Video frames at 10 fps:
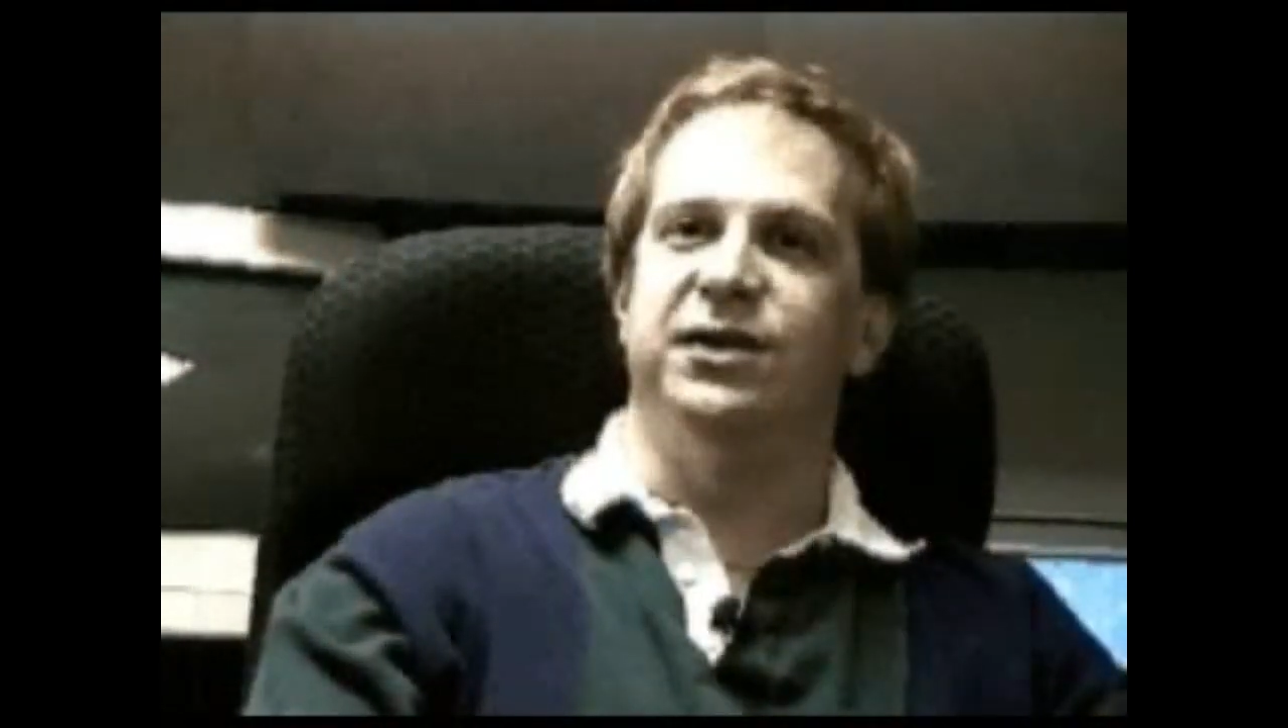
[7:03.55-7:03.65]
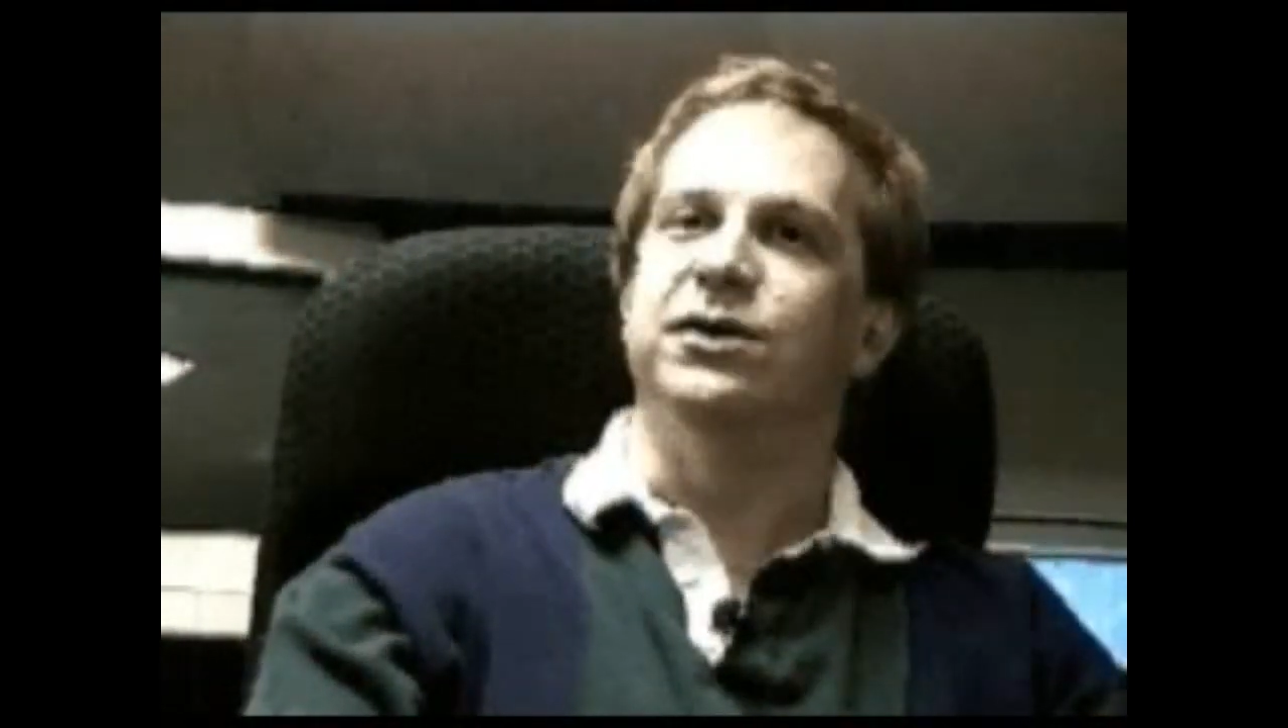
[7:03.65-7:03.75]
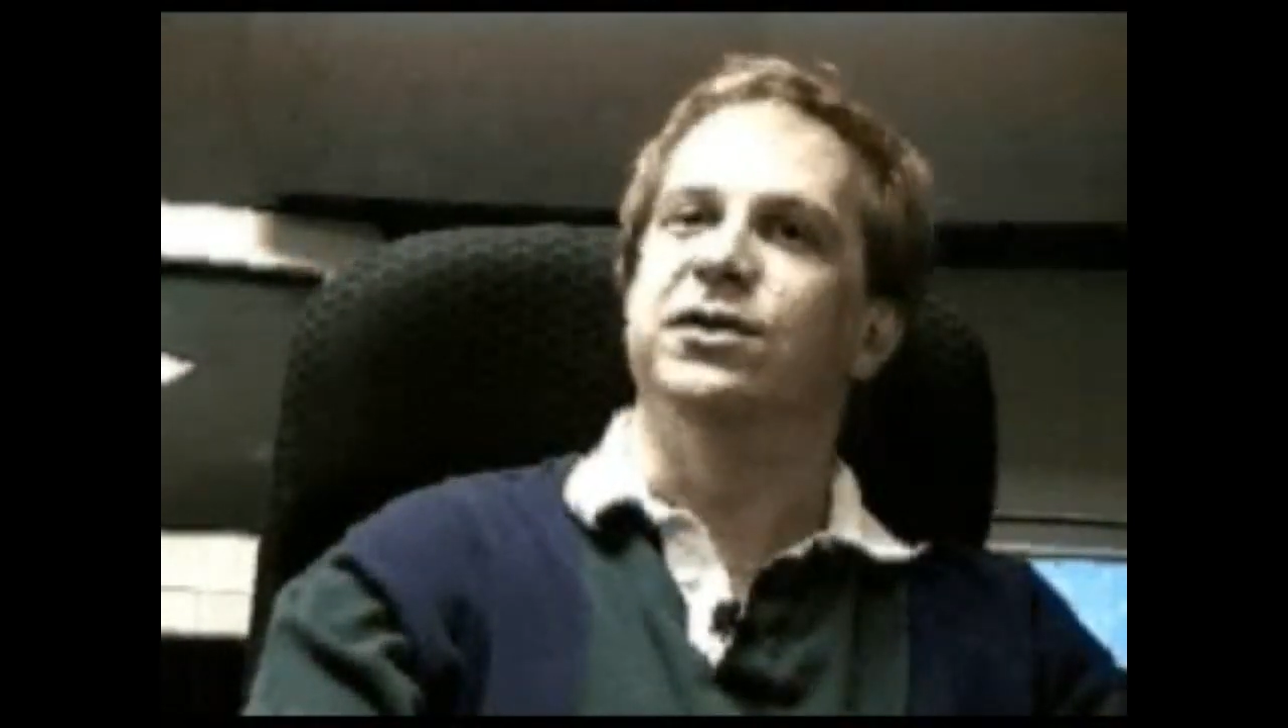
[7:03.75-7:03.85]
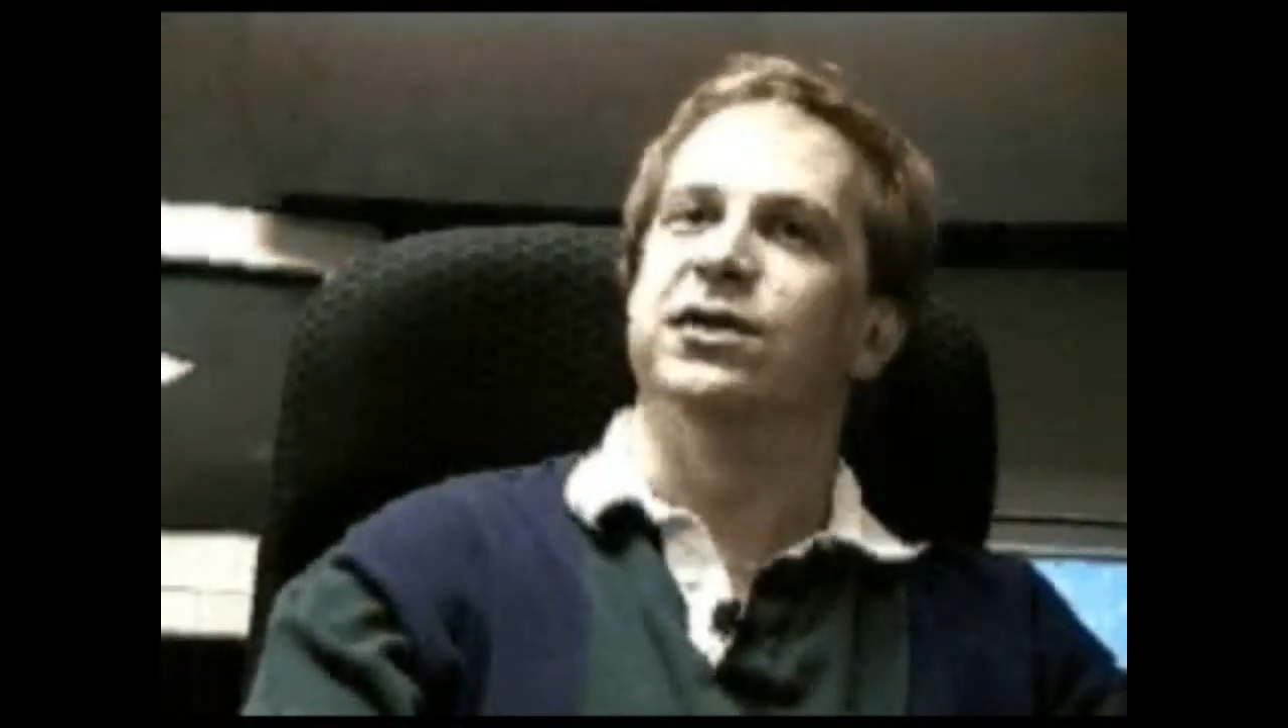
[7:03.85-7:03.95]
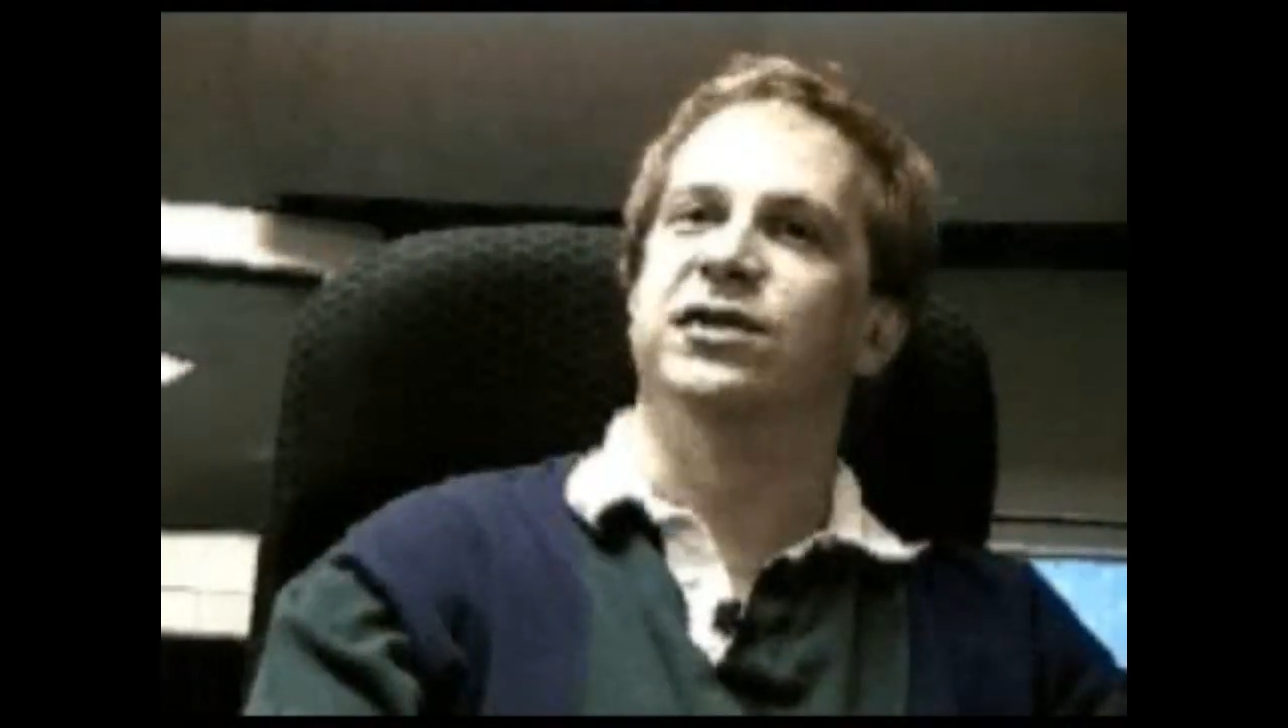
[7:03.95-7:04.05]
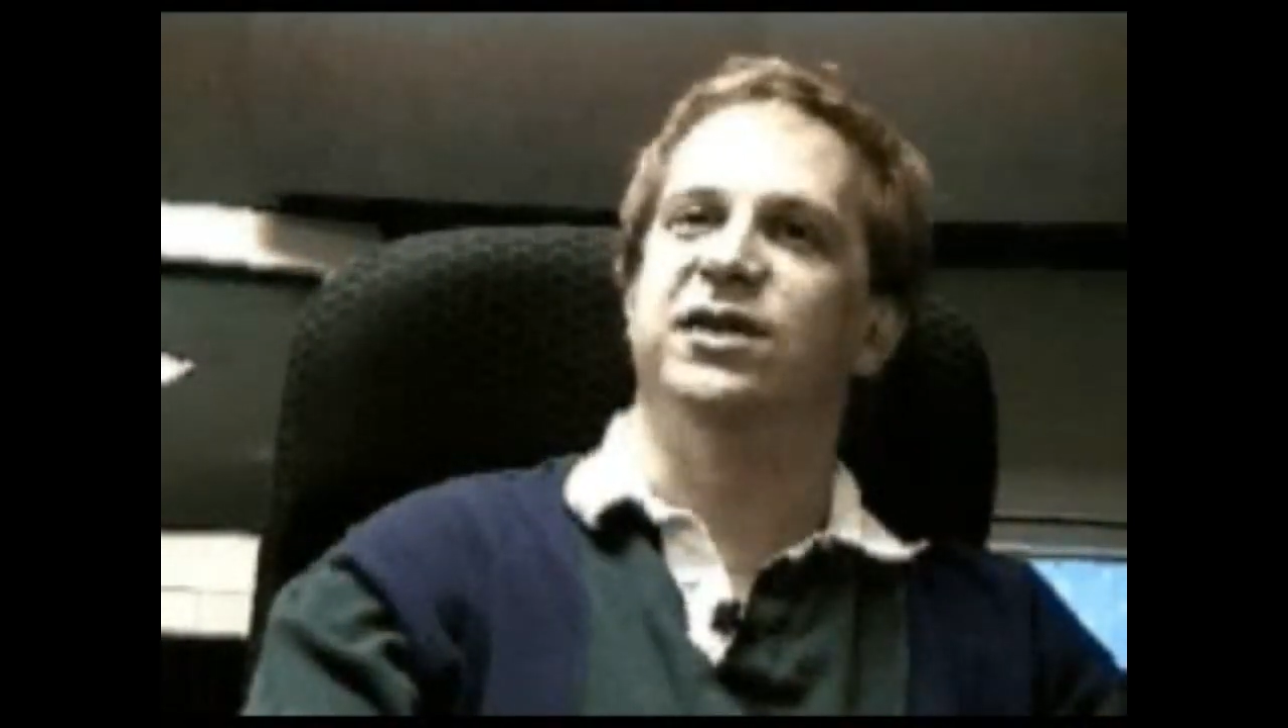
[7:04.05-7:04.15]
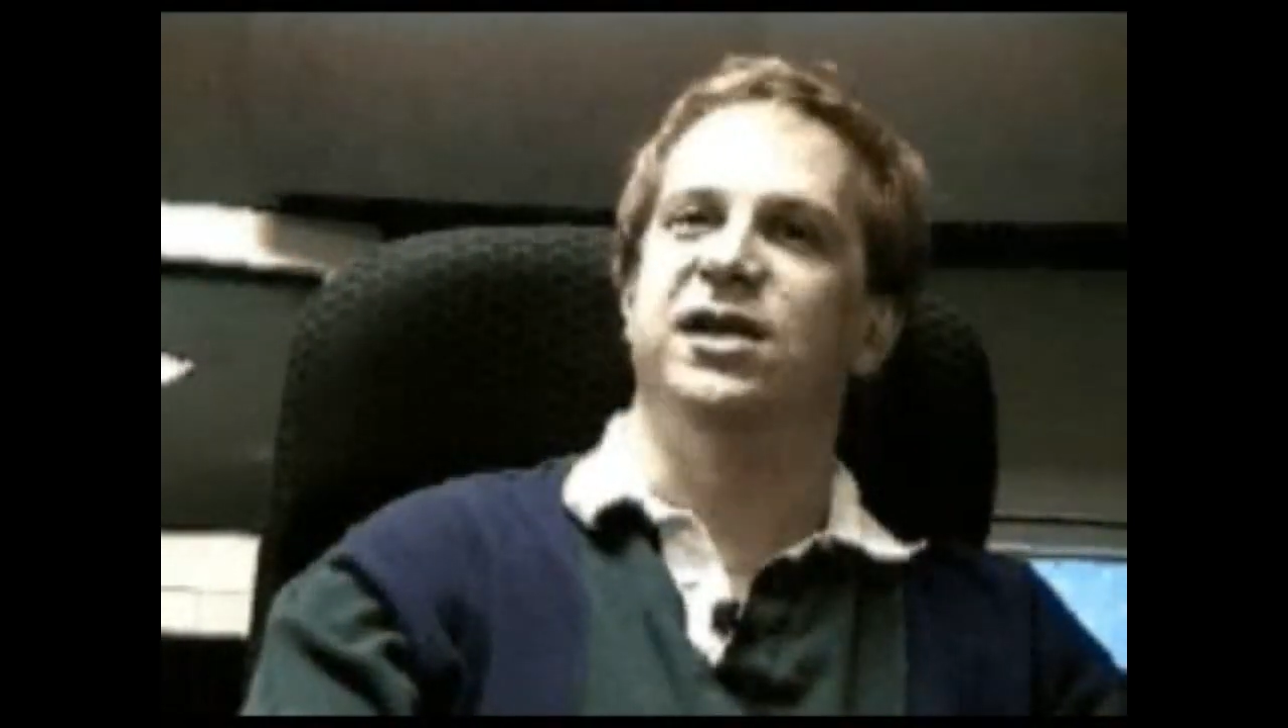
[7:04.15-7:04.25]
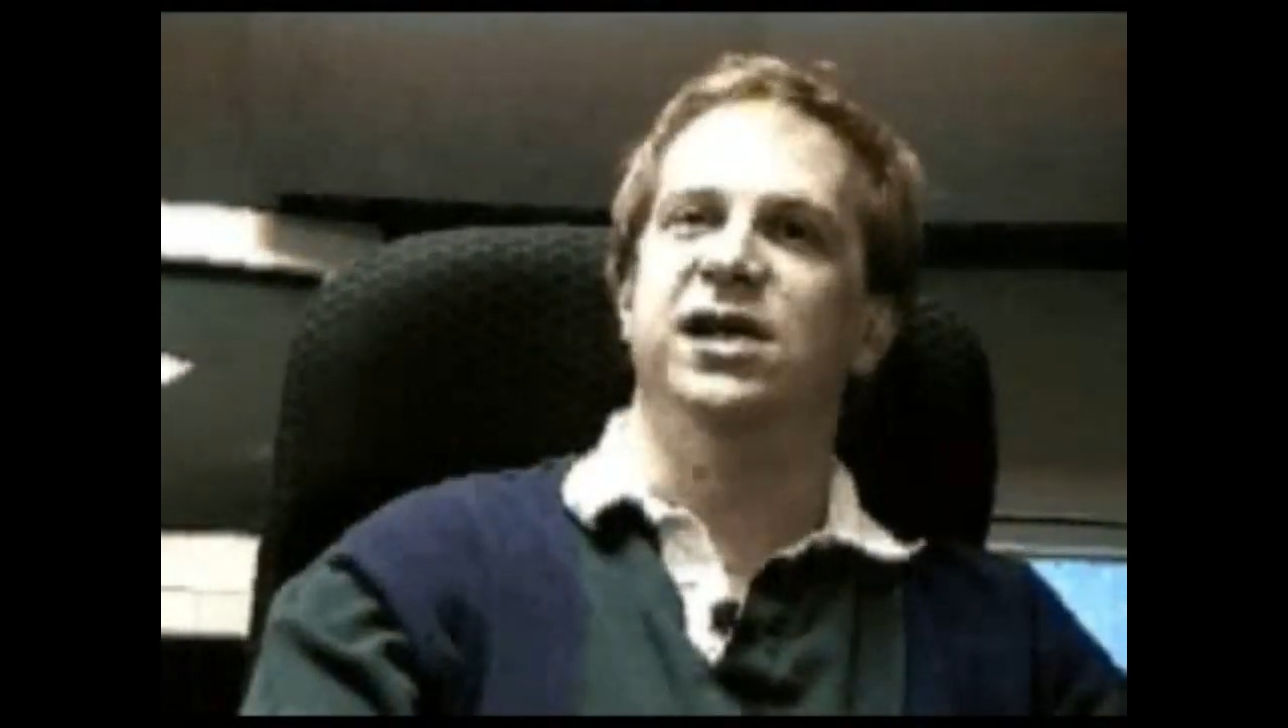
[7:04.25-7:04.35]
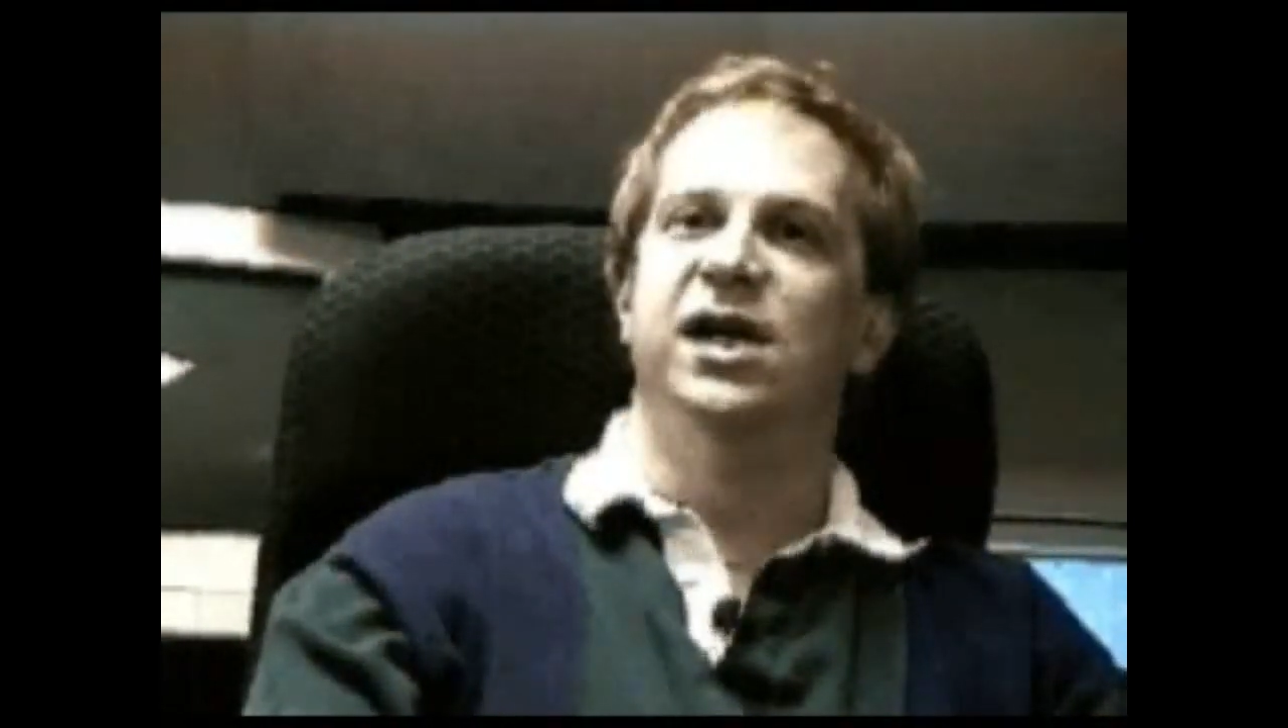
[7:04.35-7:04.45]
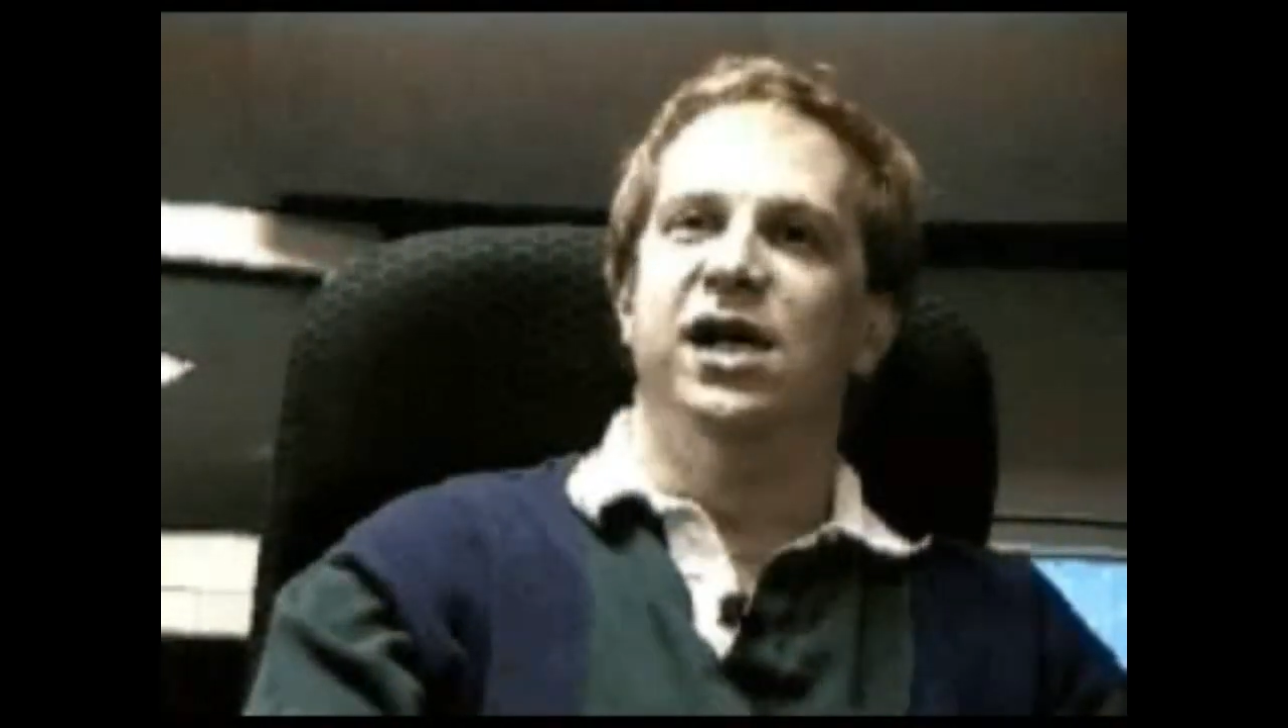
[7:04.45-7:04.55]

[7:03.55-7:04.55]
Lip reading: you should see